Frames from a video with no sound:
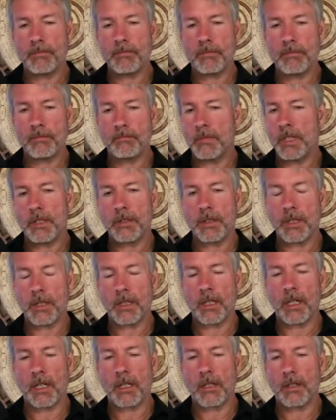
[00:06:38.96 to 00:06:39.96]
million
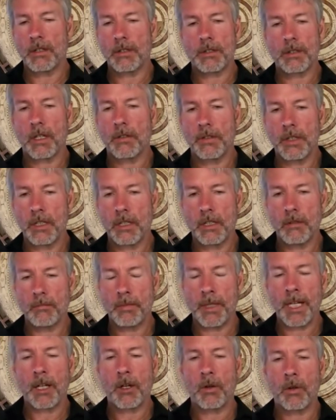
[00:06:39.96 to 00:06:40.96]
of it into
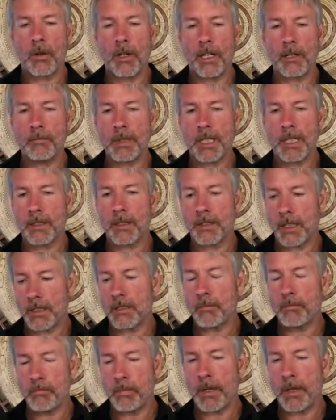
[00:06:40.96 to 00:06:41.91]
Bitcoin because that's a